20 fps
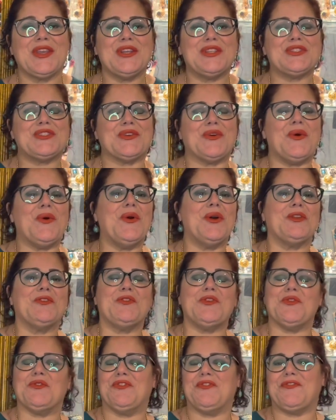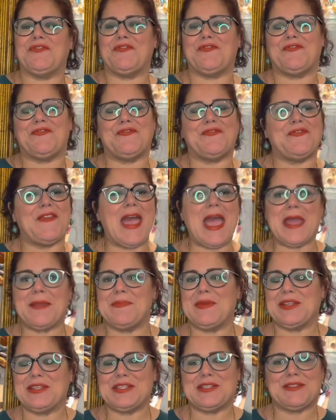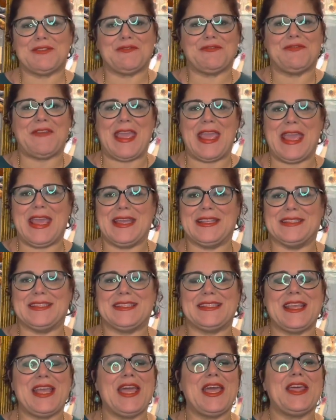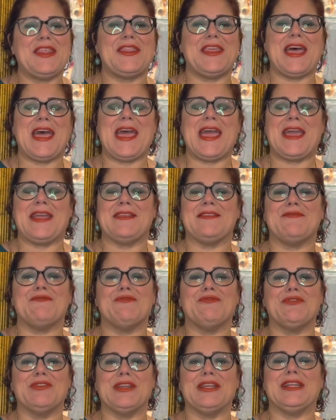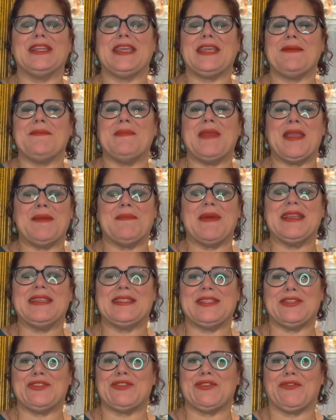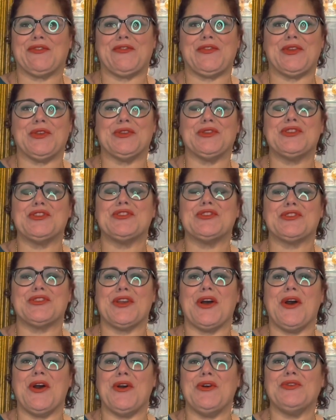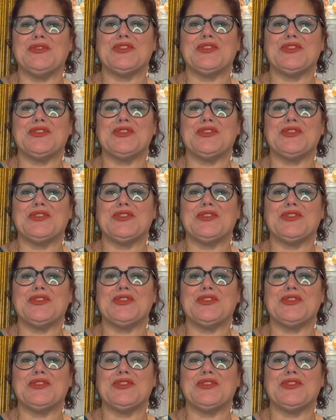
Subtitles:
to all of you fabulous fans that really made my sister feel so,